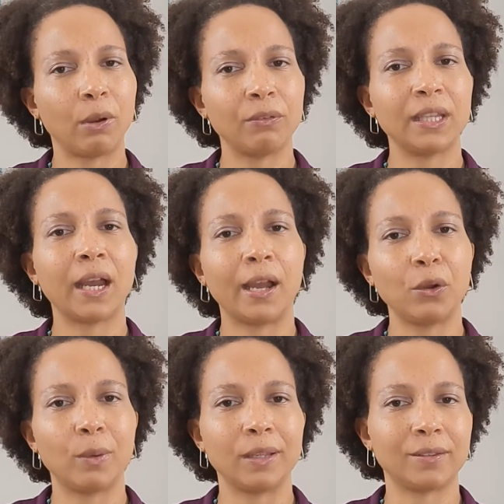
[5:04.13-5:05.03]
the
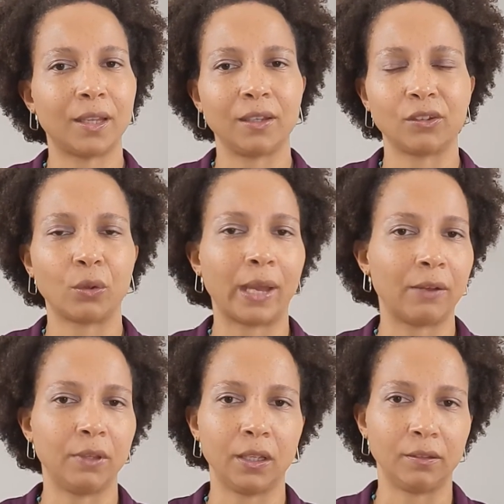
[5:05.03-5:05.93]
iOS settings don't have the
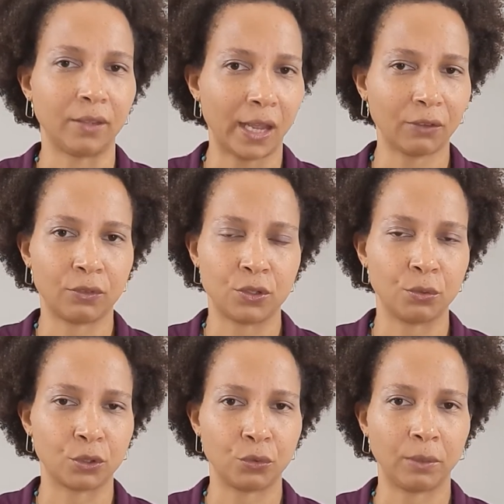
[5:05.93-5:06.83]
exact visual
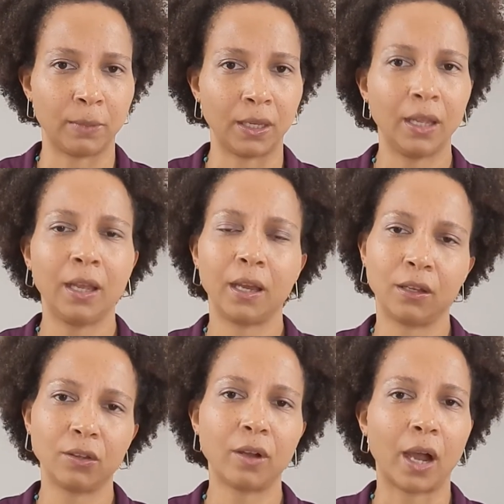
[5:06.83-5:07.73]
treatment and
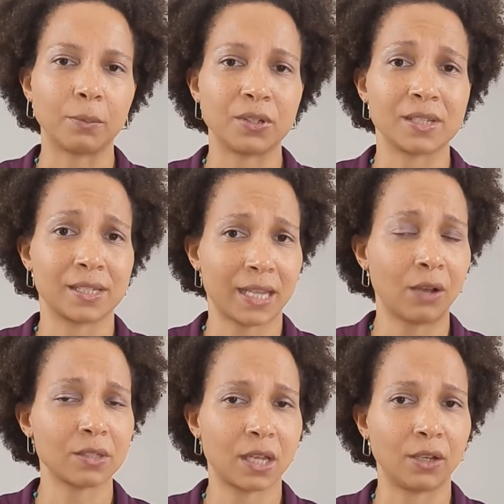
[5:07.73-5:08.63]
other options as
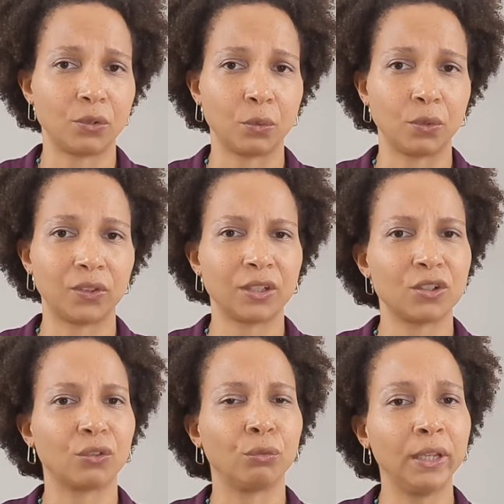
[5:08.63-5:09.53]
outside tools such as
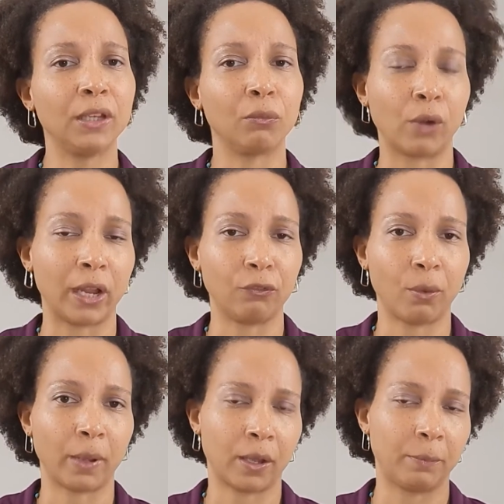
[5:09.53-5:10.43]
Read and Write from a
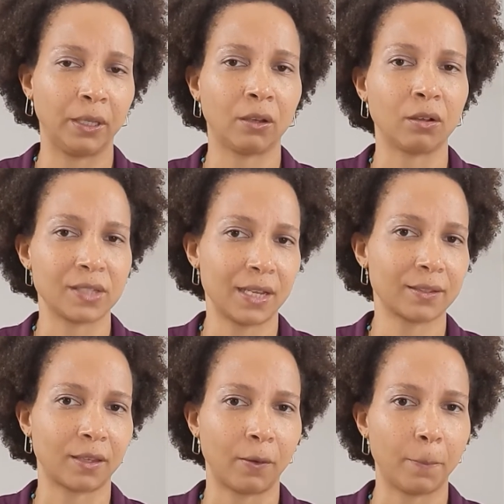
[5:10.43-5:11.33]
company called
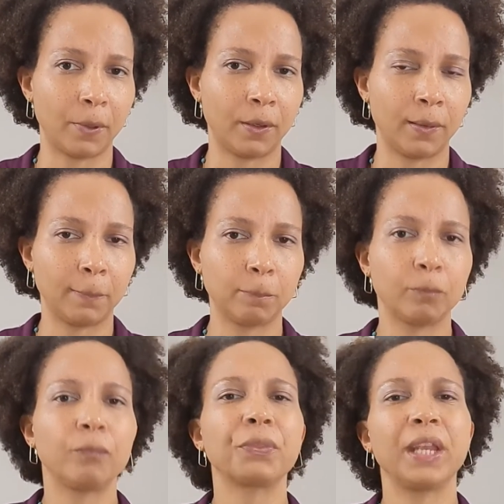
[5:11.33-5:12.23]
TextHelp.
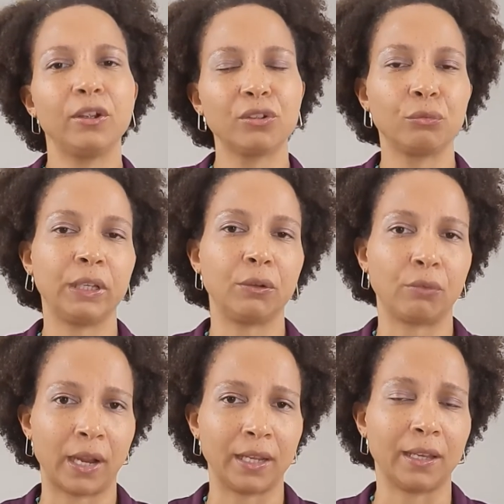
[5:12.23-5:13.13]
Here's Read and
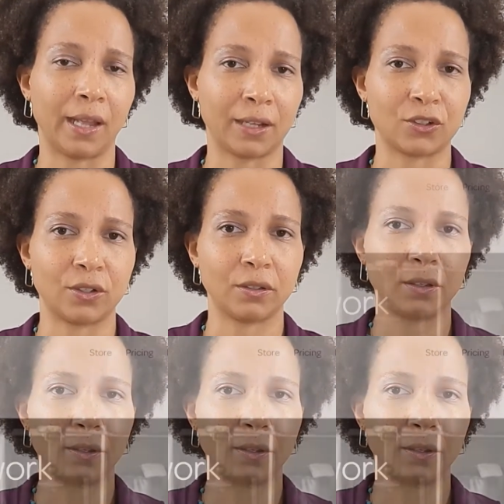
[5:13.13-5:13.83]
Write in action.